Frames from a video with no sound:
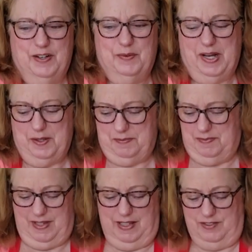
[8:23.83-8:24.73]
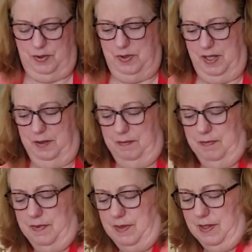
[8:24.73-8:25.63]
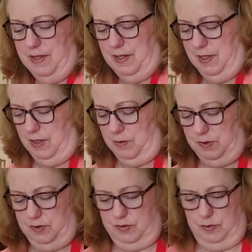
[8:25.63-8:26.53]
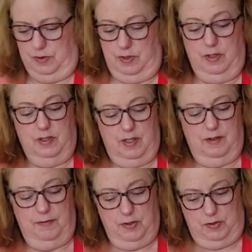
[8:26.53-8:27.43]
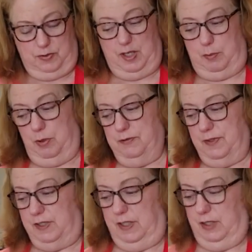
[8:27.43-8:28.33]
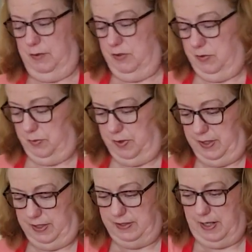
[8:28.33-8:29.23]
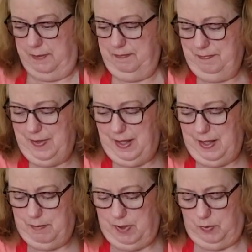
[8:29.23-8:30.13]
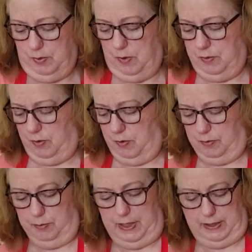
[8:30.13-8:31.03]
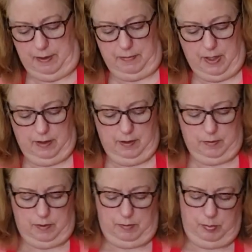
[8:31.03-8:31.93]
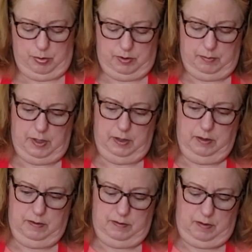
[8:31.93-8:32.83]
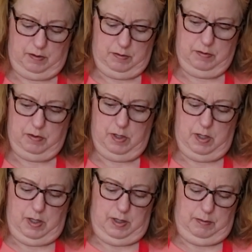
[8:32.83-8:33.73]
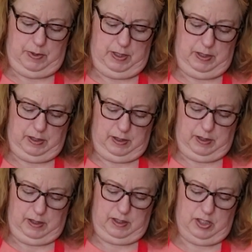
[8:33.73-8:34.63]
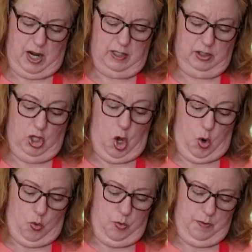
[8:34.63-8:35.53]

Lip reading: Well, that's okay. We'll just do it. If you're doing it perfectly, you would do it one at a time. But we won't overbeat them then when you put them in. So beat it on low.